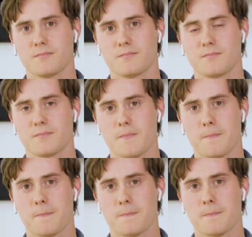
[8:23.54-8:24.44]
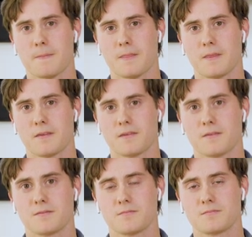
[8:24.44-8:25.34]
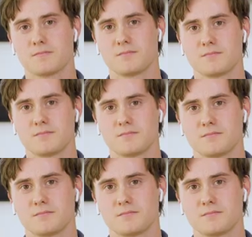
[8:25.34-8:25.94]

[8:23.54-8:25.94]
No words are spoken by the person on screen.